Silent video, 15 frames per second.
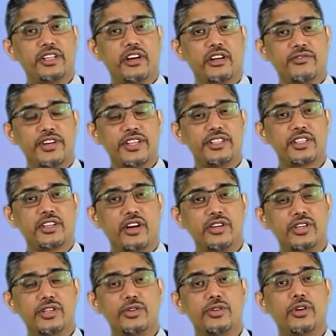confidence
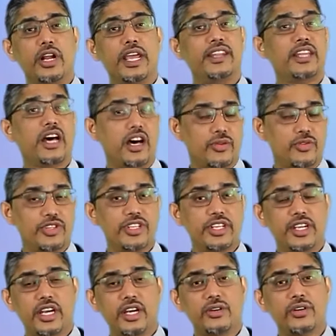contour in the ROC
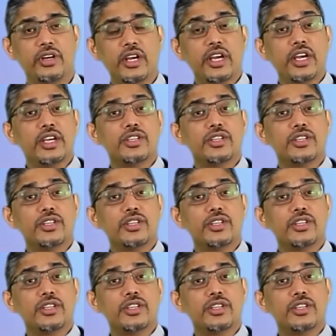curve.